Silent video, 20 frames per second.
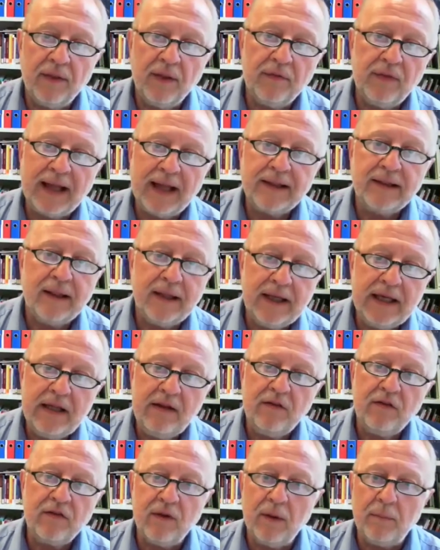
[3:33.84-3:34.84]
that
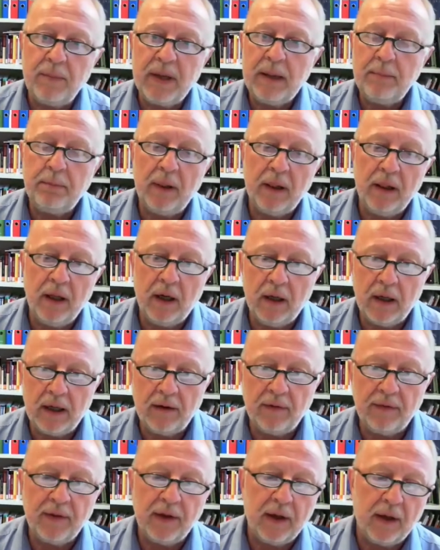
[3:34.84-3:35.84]
leads people,
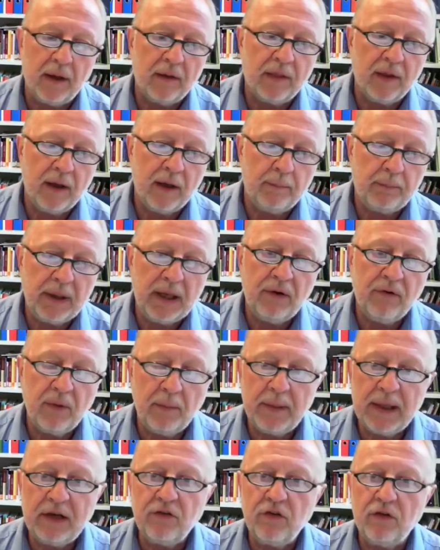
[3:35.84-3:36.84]
the
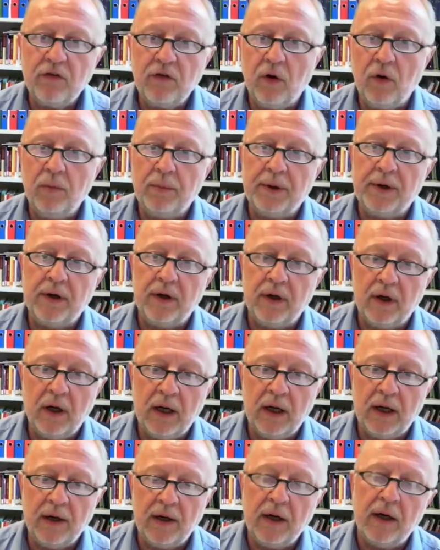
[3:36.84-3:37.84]
pilgrimages over
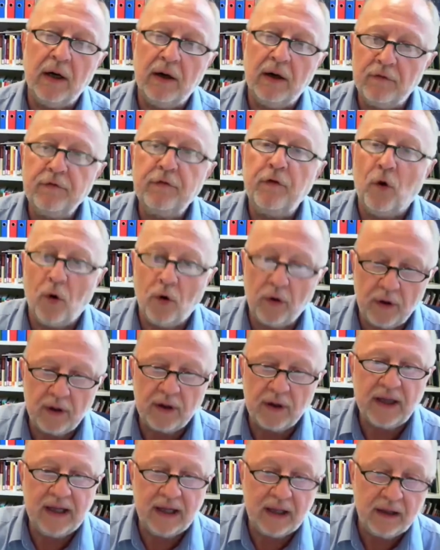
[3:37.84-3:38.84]
4
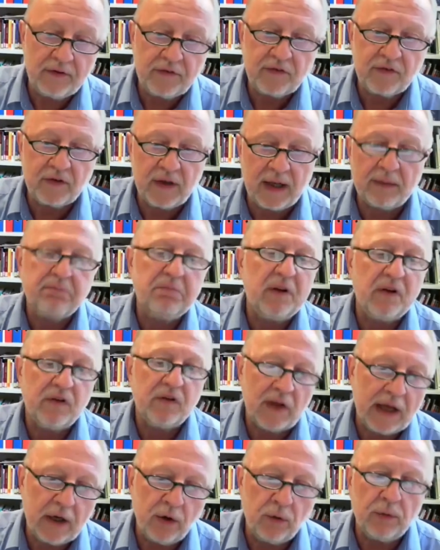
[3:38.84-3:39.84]
hills, let me
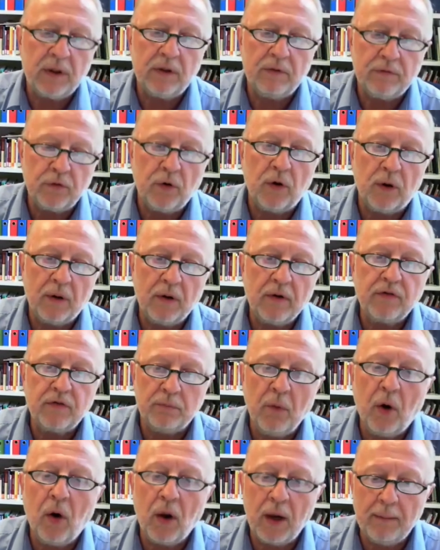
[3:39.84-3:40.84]
say, over 4
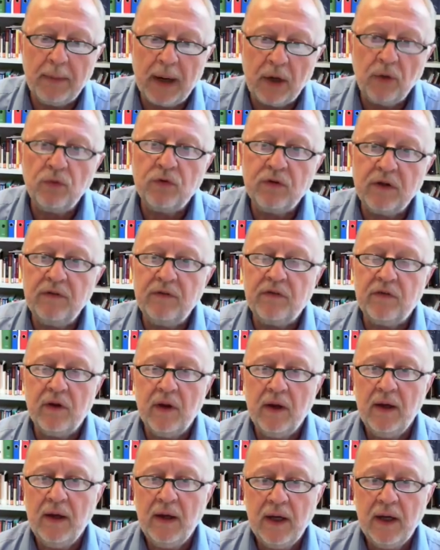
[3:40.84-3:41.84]
smaller mountains.
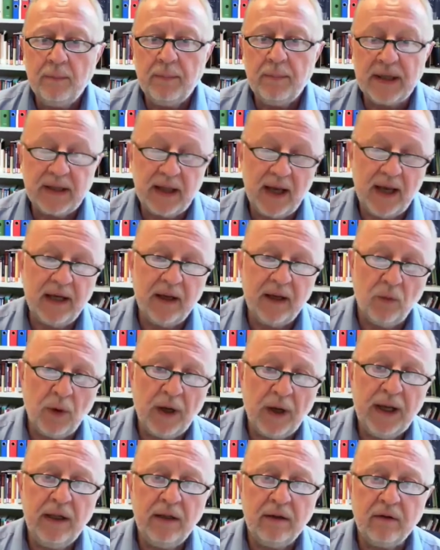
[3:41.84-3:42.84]
But
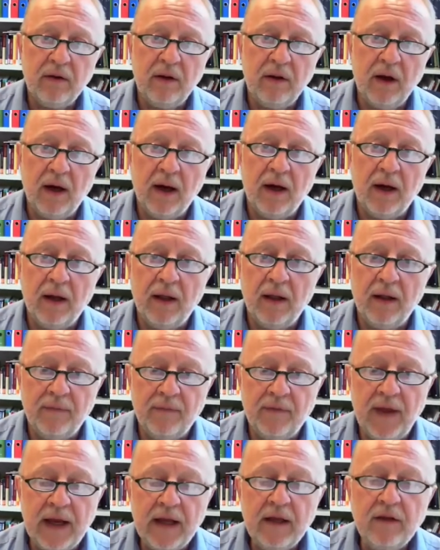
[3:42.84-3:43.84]
anyway,
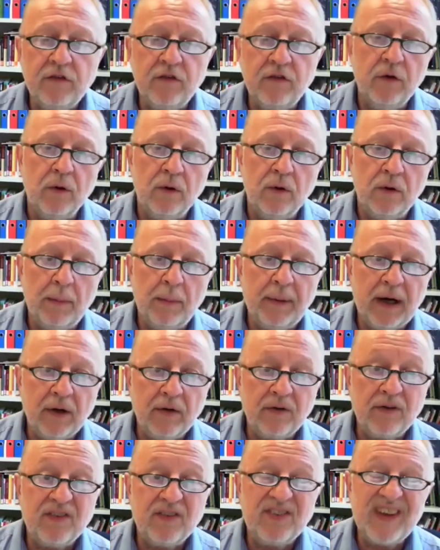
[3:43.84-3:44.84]
it takes you
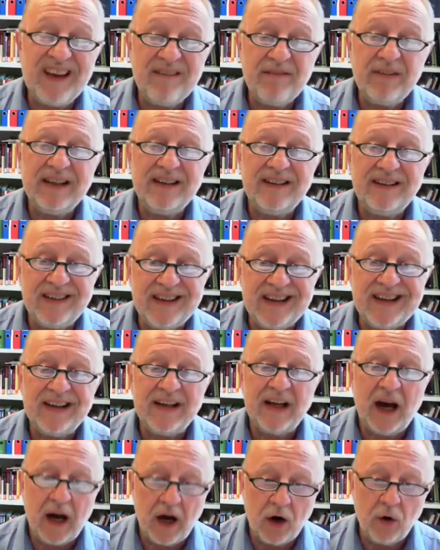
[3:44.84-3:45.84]
about 17
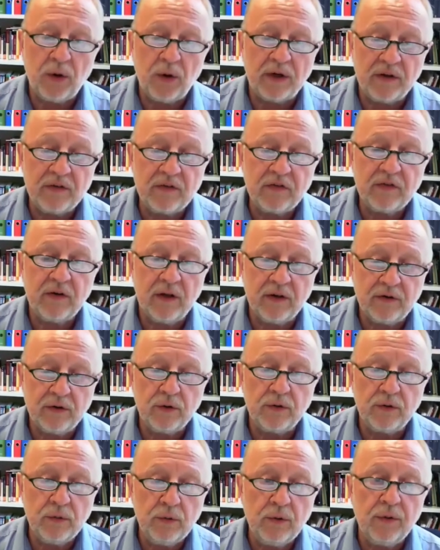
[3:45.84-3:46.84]
hours to
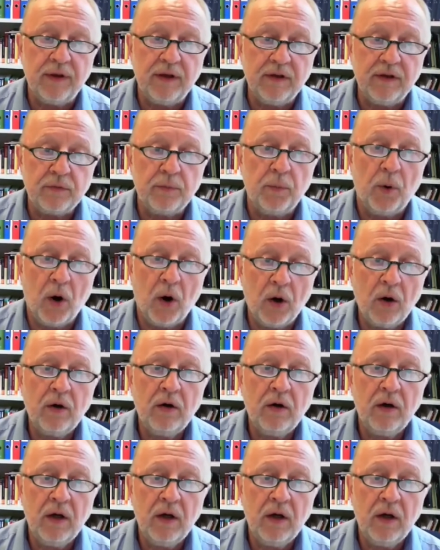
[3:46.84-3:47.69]
do this walk.